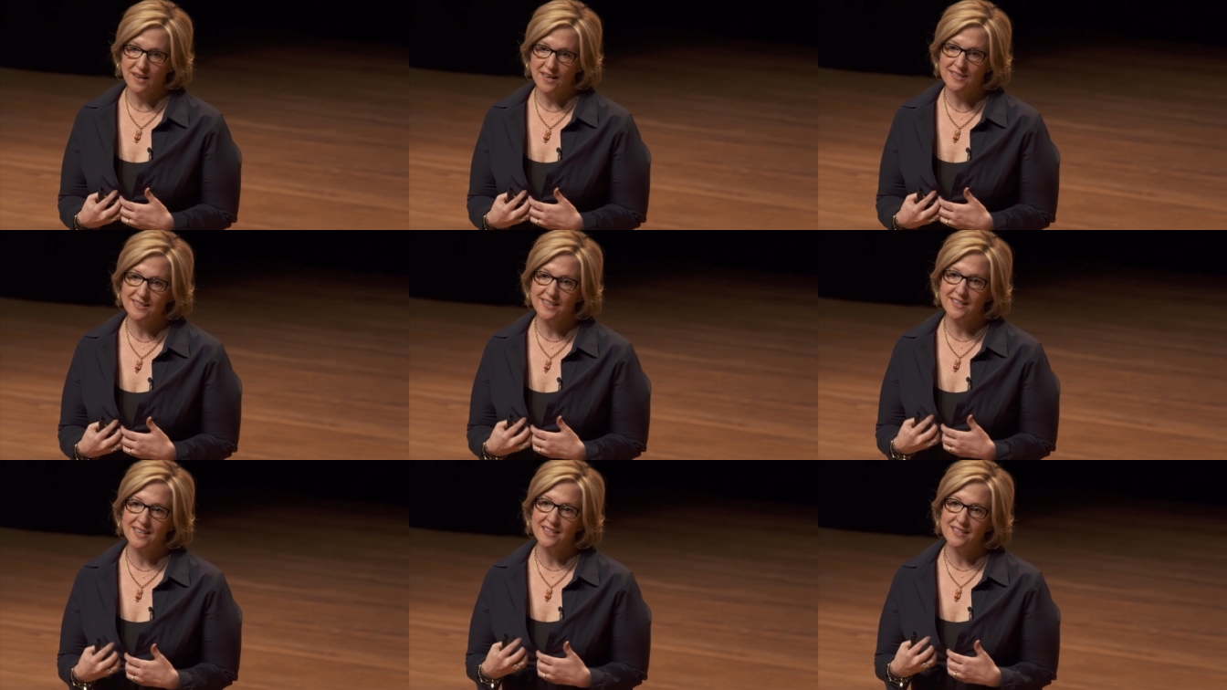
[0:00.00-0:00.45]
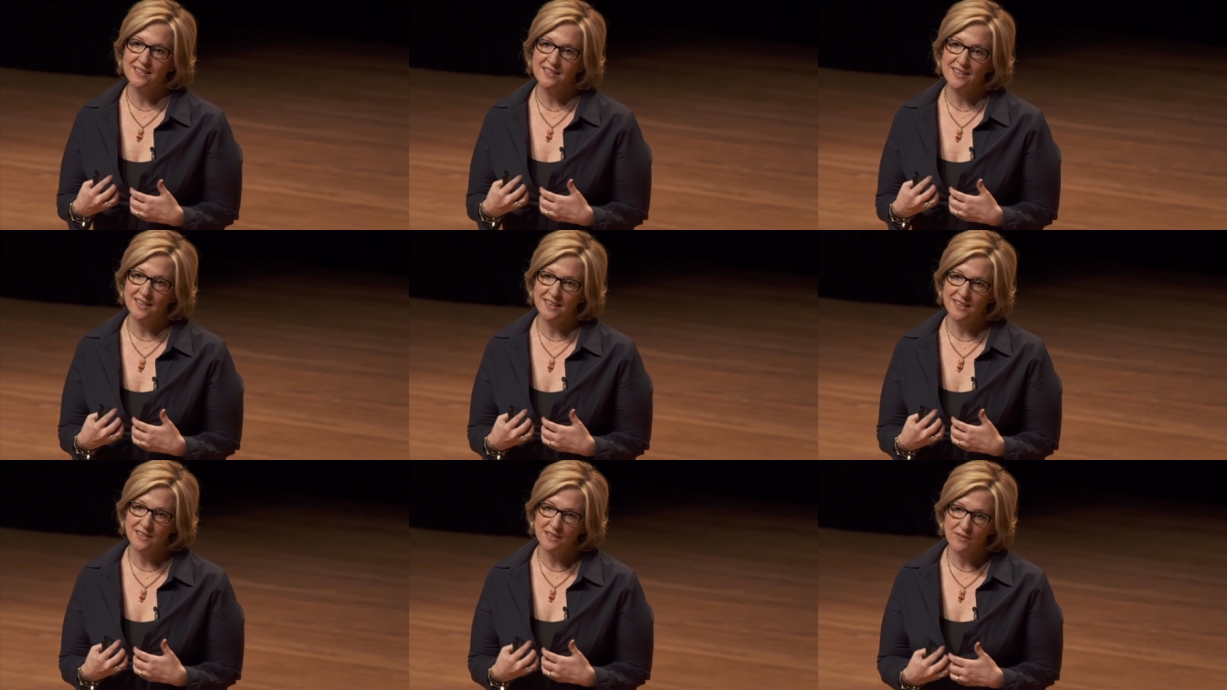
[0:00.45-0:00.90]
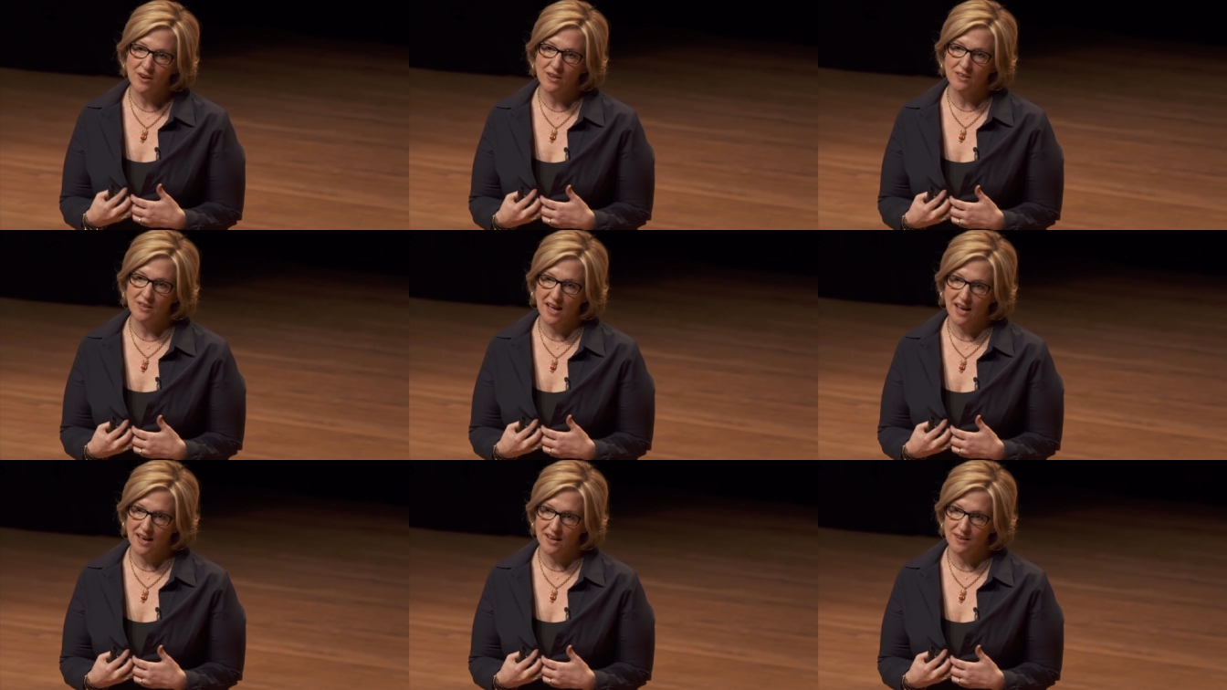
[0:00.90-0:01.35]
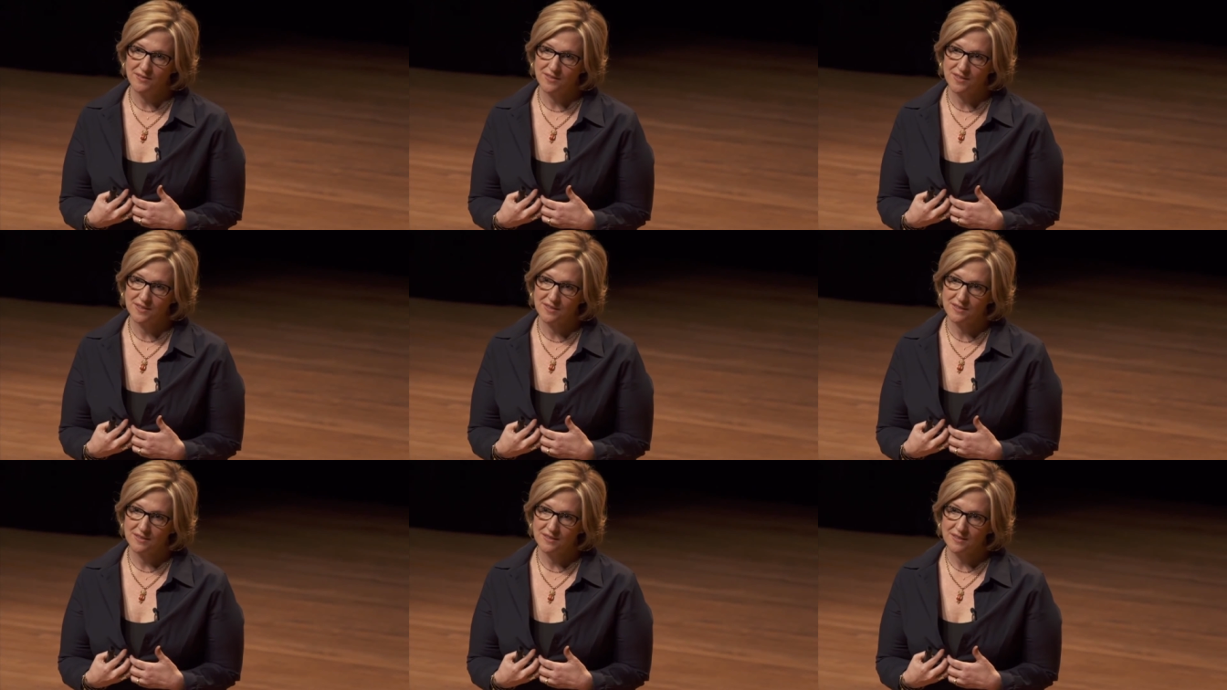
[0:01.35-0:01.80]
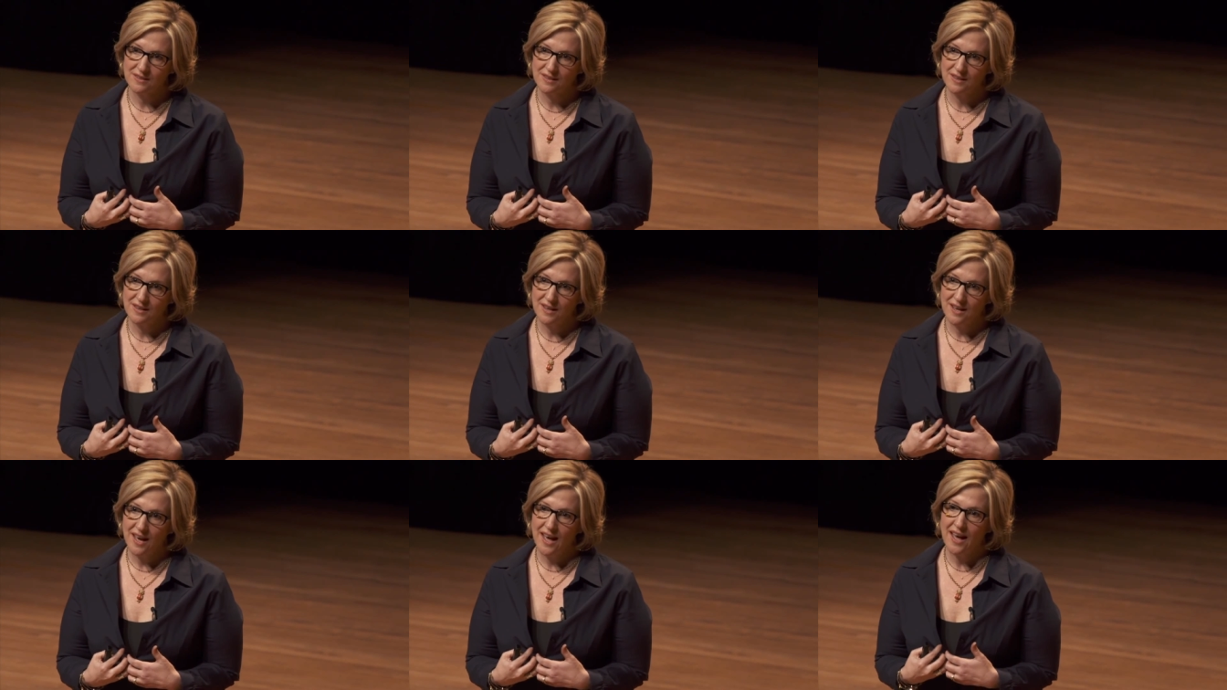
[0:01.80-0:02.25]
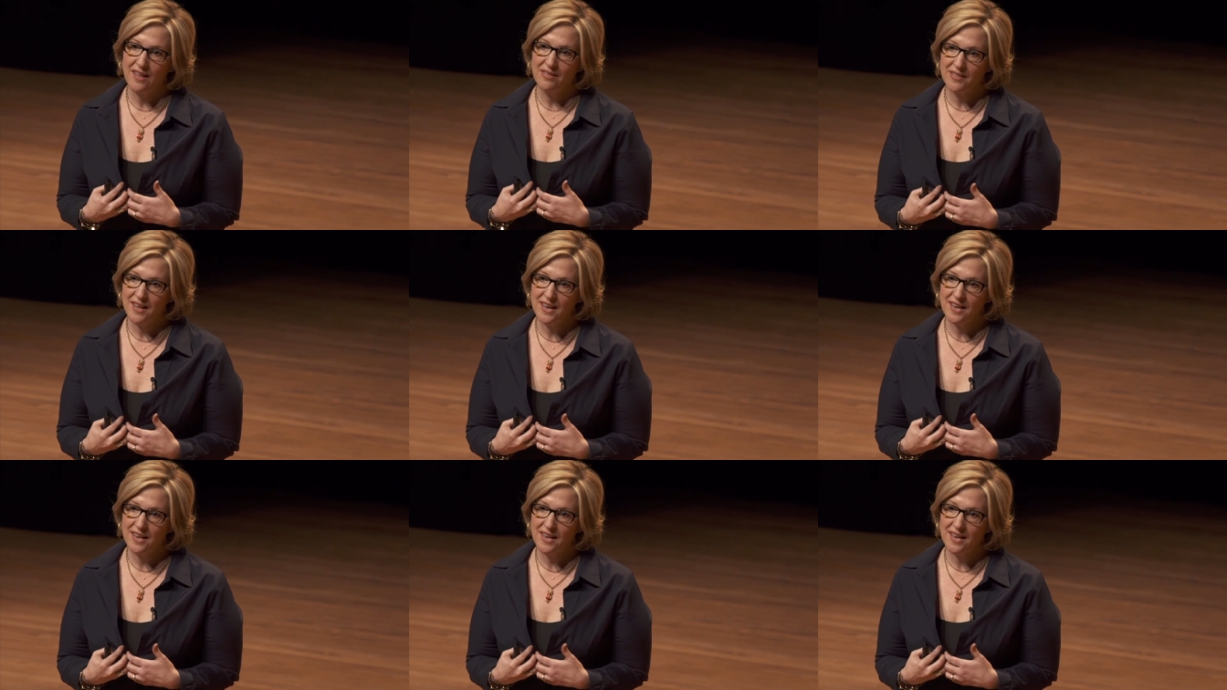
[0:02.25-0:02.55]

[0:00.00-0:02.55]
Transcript: as getting to the end of our lives and